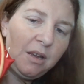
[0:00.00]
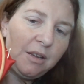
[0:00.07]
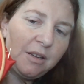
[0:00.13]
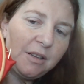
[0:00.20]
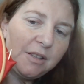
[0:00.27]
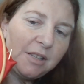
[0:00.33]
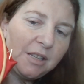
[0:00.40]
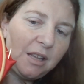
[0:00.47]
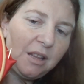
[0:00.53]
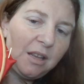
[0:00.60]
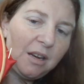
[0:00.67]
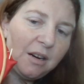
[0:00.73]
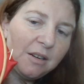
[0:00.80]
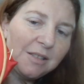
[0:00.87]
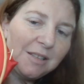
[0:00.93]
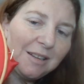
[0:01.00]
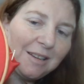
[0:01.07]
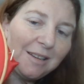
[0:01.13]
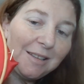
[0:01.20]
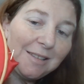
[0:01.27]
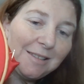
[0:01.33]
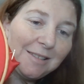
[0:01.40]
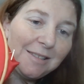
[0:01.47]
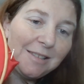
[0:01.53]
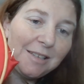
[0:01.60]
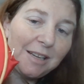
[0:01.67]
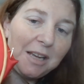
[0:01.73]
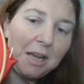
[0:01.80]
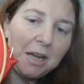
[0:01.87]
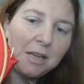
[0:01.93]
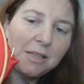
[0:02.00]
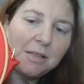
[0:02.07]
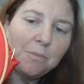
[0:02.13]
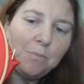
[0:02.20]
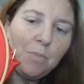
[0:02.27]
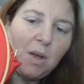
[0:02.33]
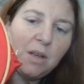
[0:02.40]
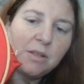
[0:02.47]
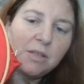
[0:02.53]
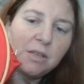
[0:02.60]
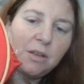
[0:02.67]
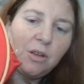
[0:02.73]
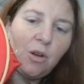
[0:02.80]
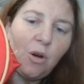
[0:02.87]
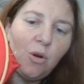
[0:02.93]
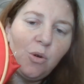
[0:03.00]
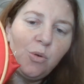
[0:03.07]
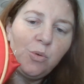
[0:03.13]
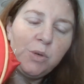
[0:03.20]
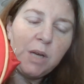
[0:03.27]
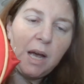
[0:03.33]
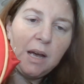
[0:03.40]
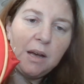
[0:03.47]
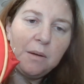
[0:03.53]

you can see there, it's like sticking out. It's a gold